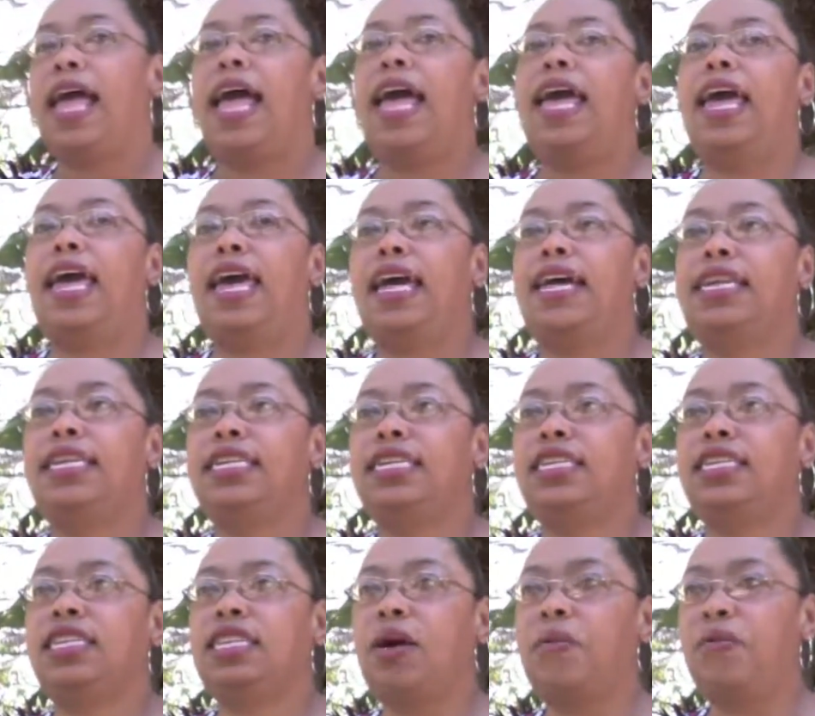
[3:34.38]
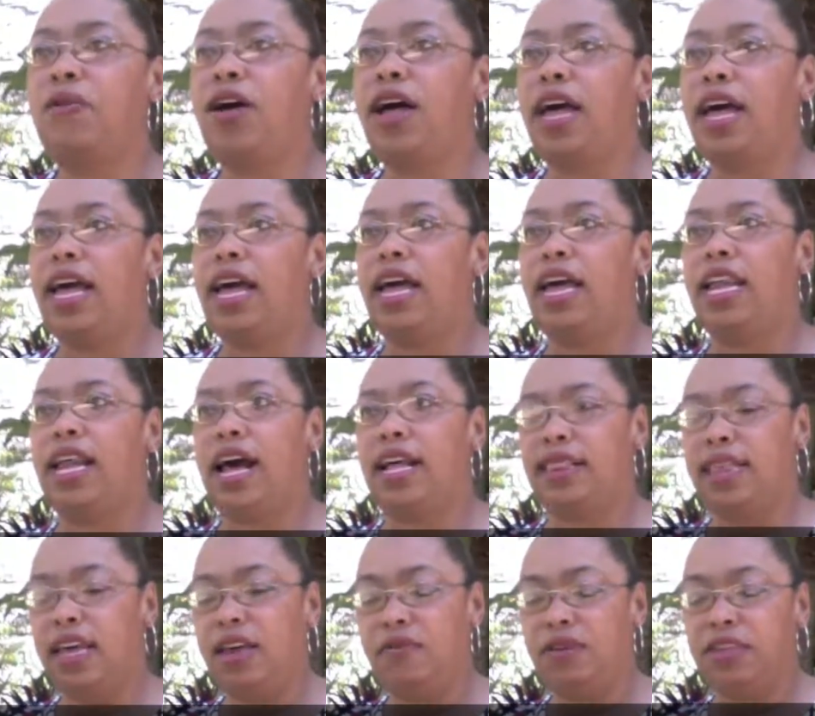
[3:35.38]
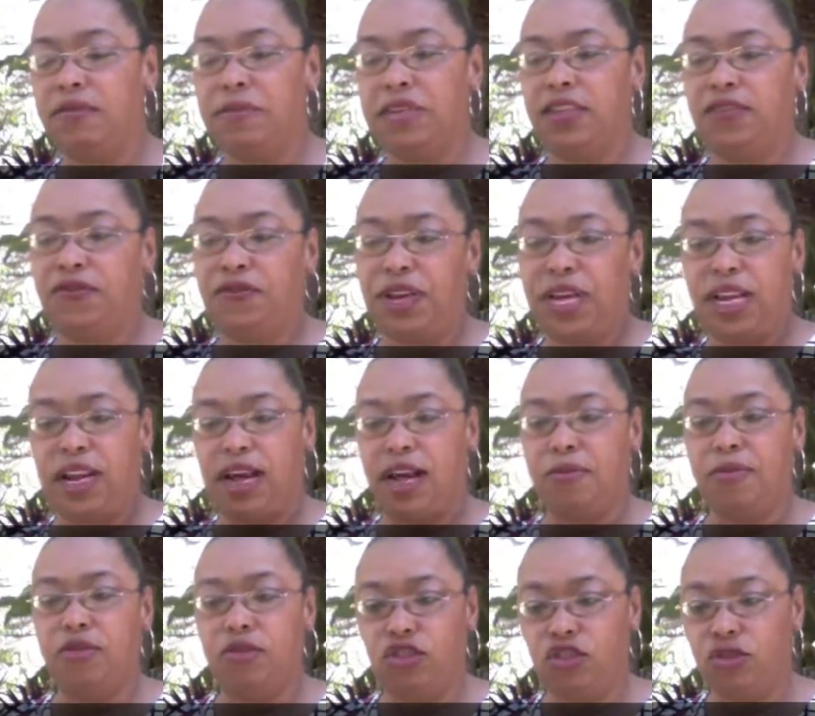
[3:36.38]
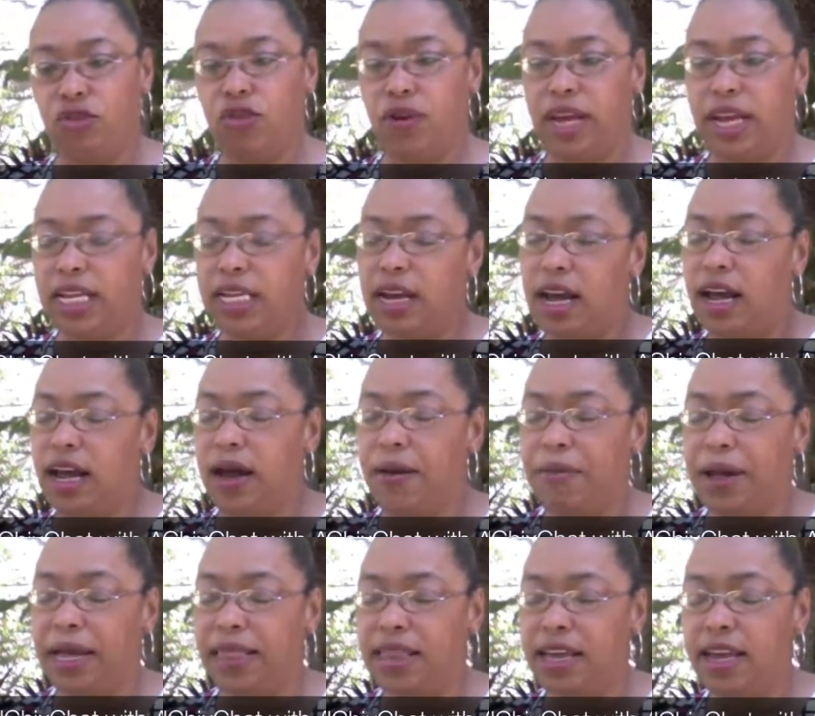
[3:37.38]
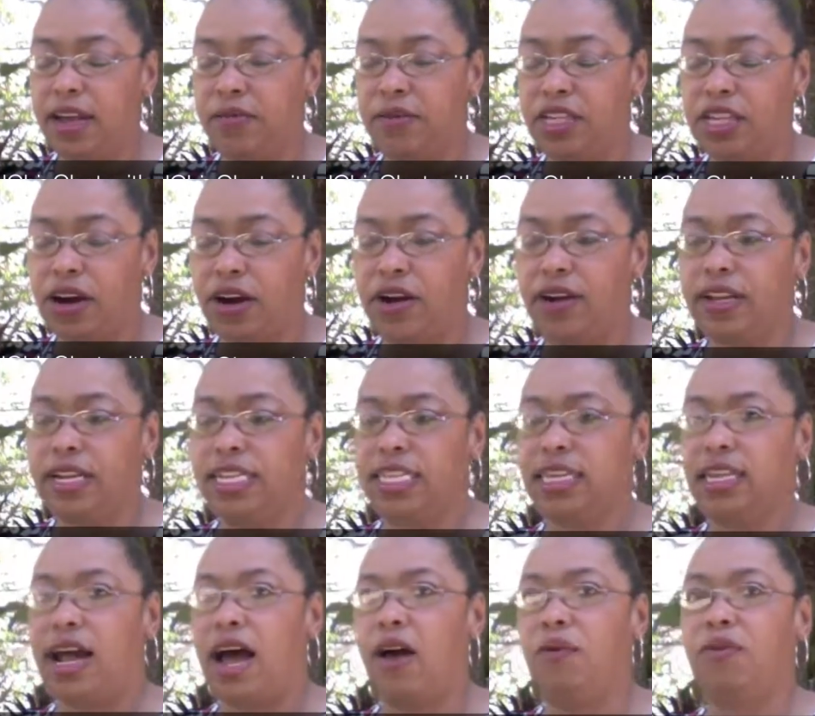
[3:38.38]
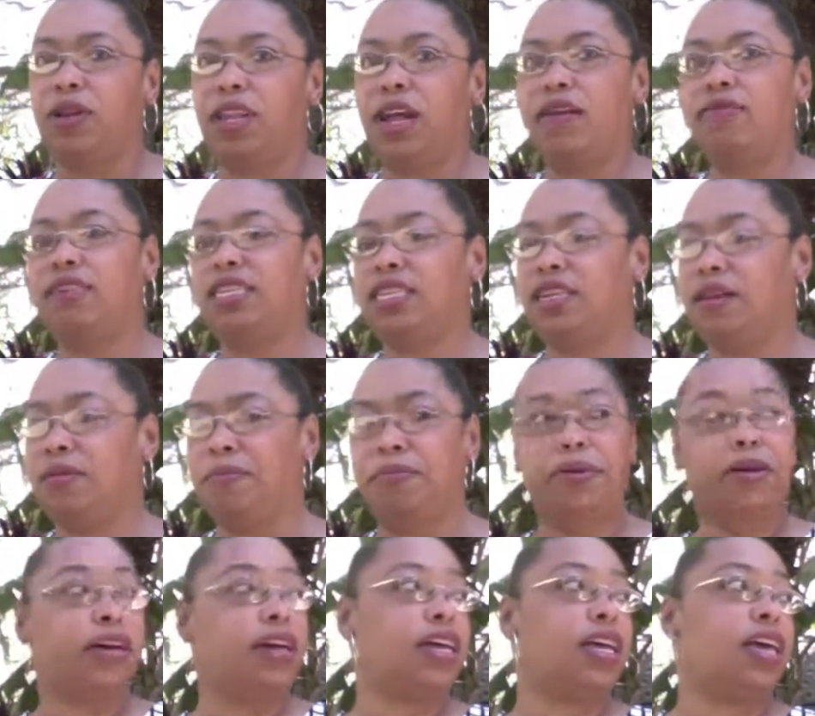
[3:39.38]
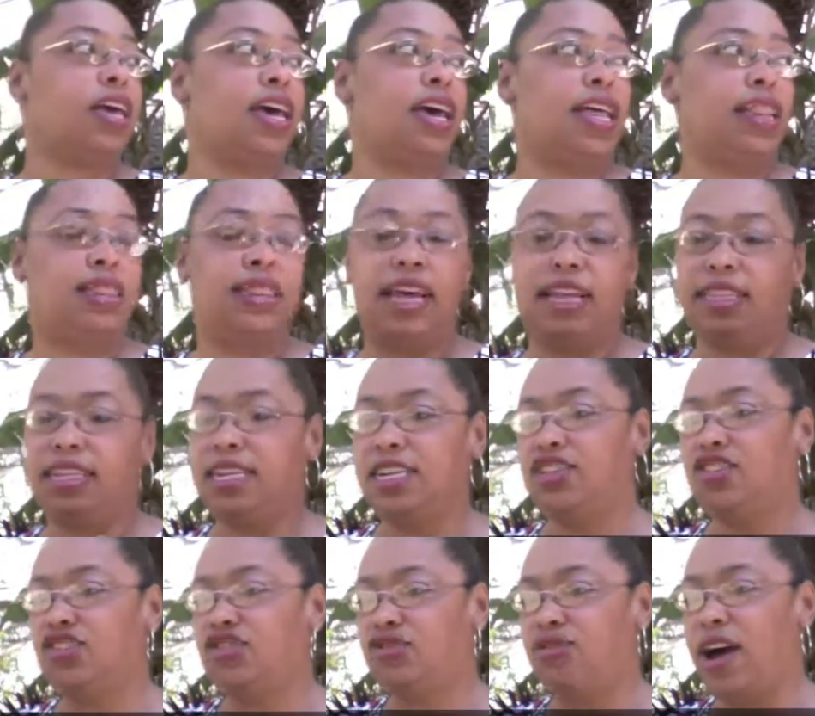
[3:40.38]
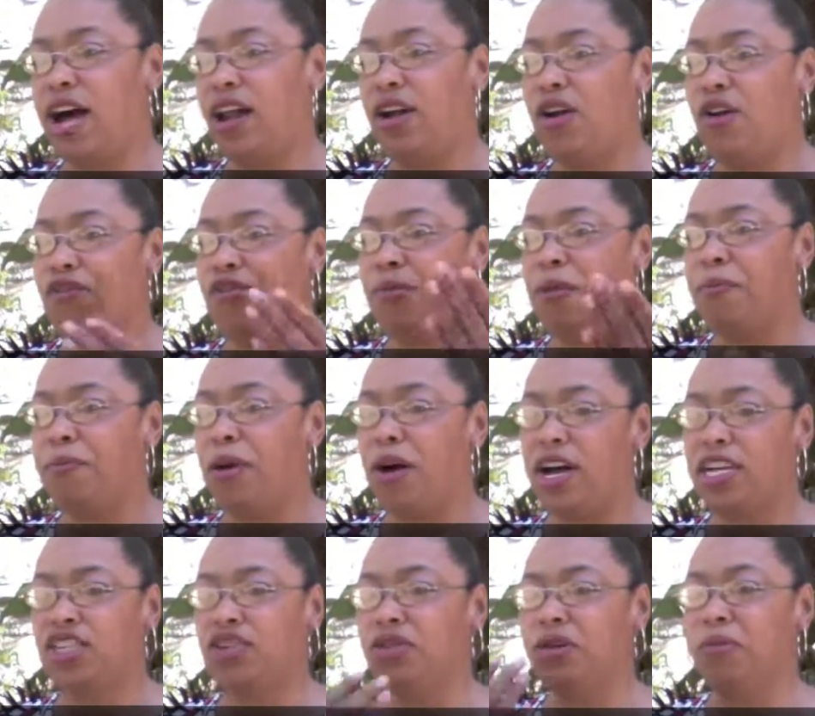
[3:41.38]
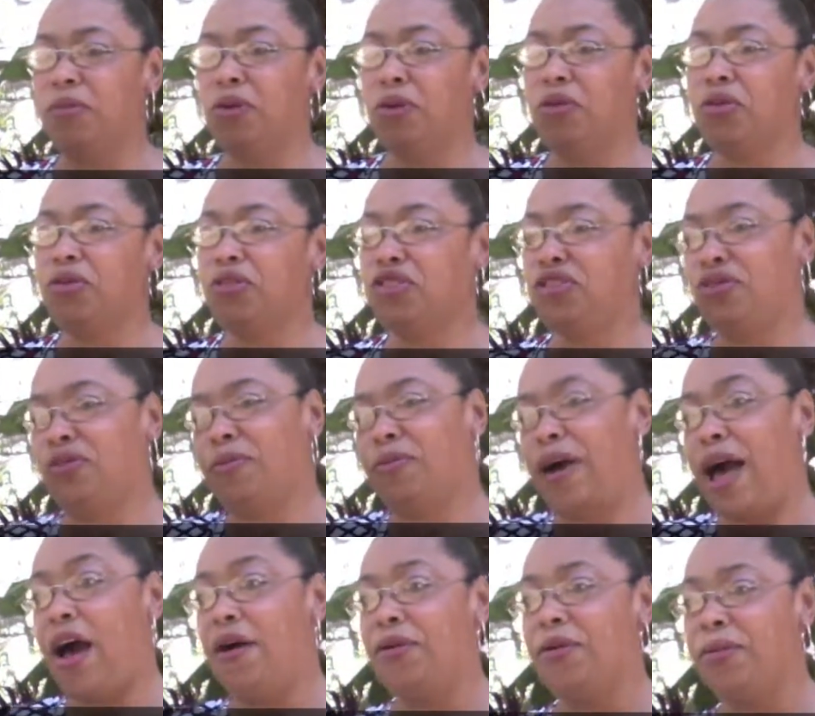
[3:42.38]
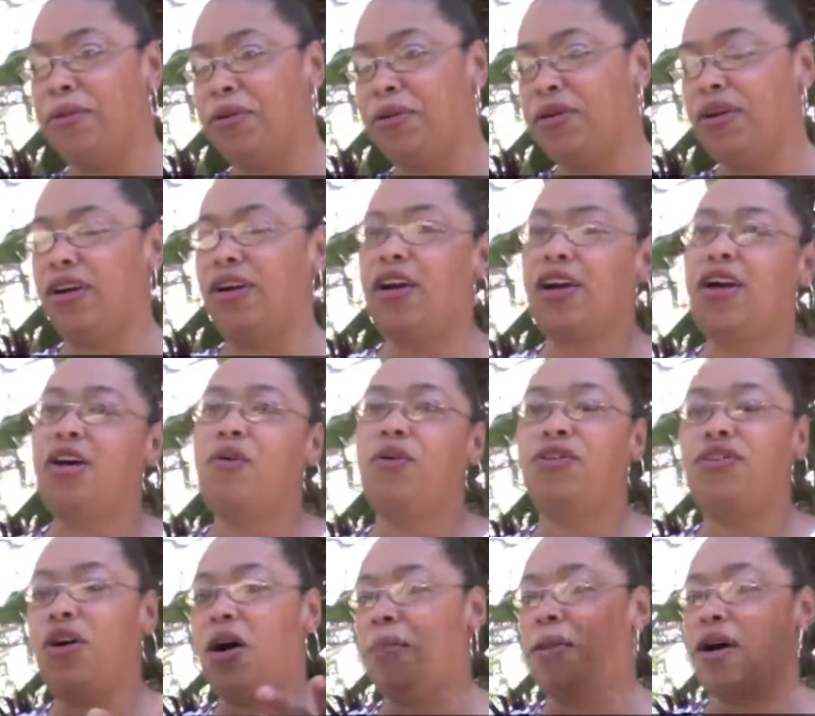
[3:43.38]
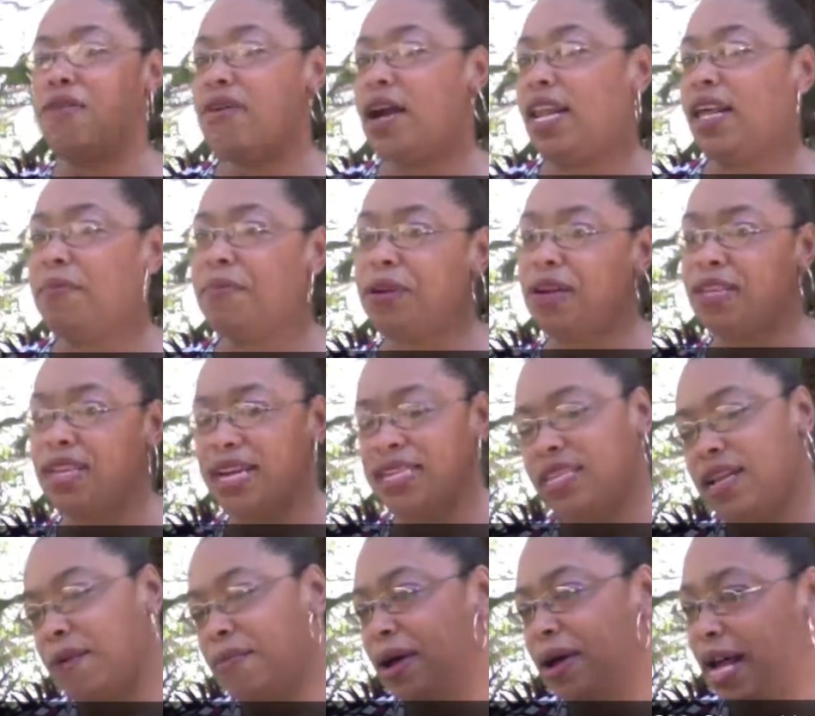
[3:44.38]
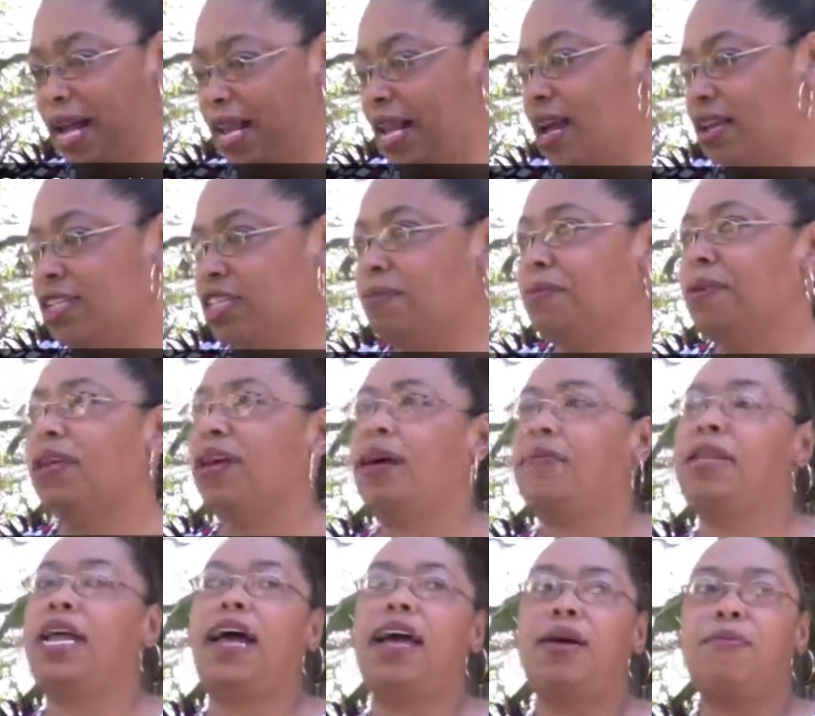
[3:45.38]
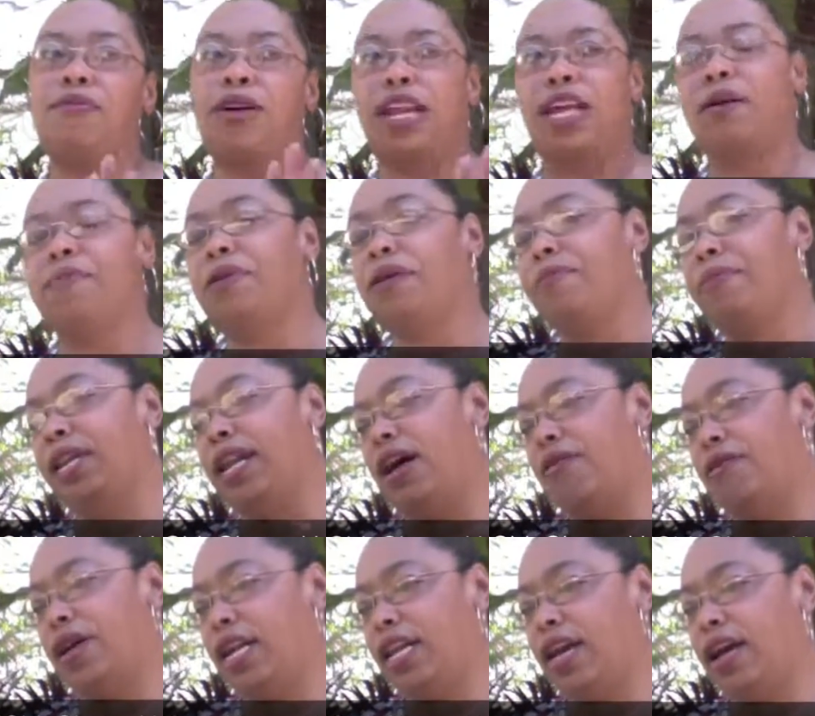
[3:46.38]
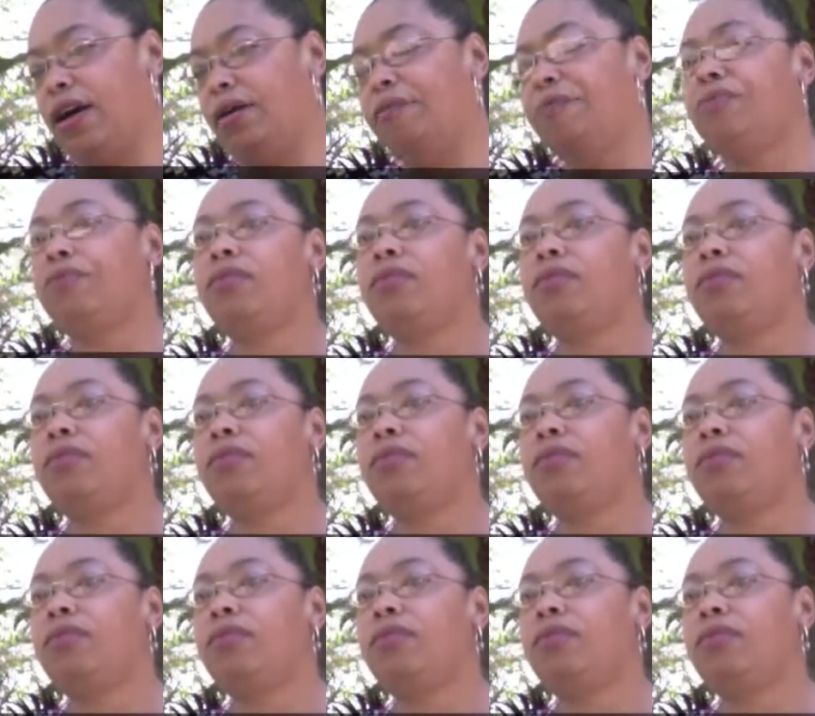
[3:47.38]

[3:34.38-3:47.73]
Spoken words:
And someone, I think it was Miss Phenom who joined, I think it was her that said, I would love to see a book that teaches you how to go from a boss to a mogul to a power broker. Well, no, I'm not writing a book. That's not my announcement. I mean, I am writing a book, but not right now.